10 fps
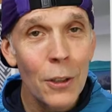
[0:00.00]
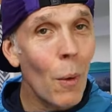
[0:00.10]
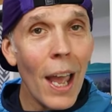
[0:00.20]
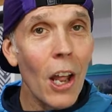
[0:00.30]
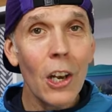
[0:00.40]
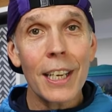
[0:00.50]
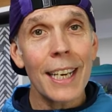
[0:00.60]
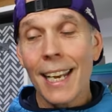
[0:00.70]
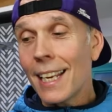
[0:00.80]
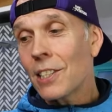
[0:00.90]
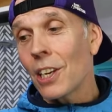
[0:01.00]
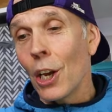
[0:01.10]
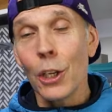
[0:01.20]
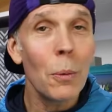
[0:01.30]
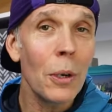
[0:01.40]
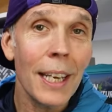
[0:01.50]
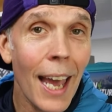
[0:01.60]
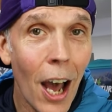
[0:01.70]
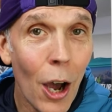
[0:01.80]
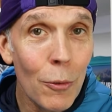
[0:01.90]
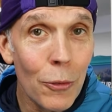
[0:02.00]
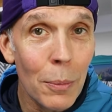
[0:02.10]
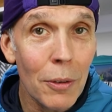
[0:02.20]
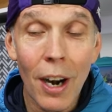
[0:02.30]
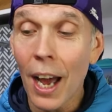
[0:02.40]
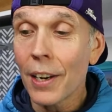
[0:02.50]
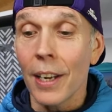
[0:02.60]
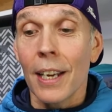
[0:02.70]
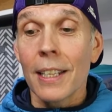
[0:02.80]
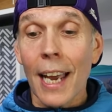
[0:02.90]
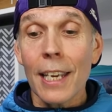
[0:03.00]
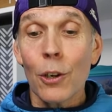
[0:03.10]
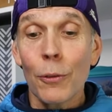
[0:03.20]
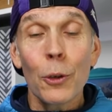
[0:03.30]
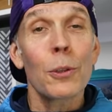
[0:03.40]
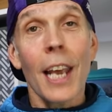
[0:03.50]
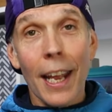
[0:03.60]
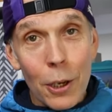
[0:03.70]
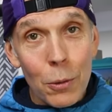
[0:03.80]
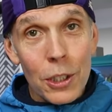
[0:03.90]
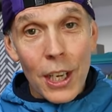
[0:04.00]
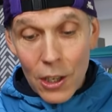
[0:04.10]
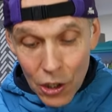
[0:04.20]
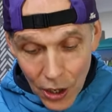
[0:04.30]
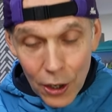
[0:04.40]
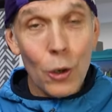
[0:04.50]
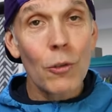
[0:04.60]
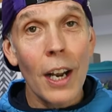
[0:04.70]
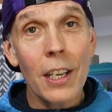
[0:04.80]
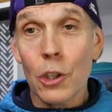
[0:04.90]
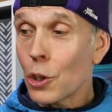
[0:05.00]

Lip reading: The way I look at it is, you wouldn't get home from a run, take off your technical t-shirt and your running